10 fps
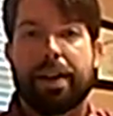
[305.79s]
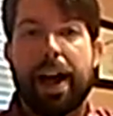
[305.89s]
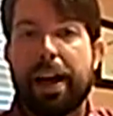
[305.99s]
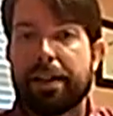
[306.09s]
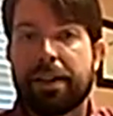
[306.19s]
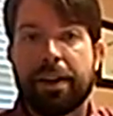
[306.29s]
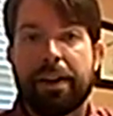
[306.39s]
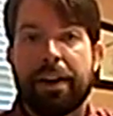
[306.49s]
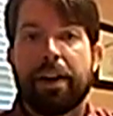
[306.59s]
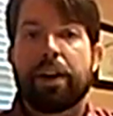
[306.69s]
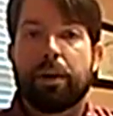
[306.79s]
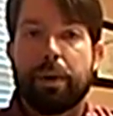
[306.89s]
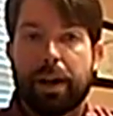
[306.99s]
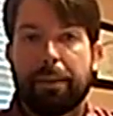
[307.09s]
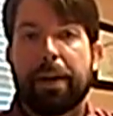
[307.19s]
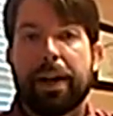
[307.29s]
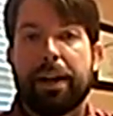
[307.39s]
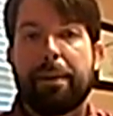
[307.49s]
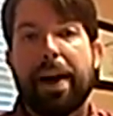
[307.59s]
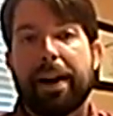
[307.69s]
guys, quit
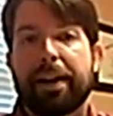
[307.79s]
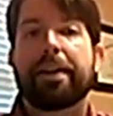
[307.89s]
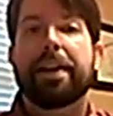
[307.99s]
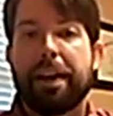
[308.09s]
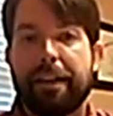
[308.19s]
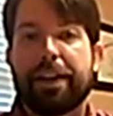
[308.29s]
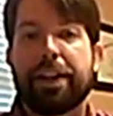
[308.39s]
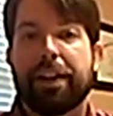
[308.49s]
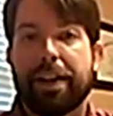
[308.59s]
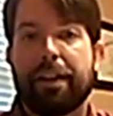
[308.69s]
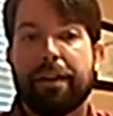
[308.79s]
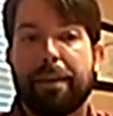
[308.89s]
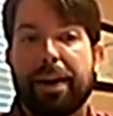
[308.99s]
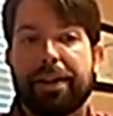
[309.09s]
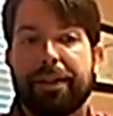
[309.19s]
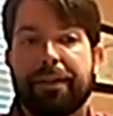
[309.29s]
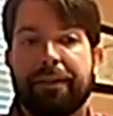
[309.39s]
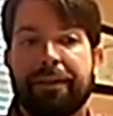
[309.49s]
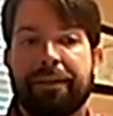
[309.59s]
complaining about it, give each other the information.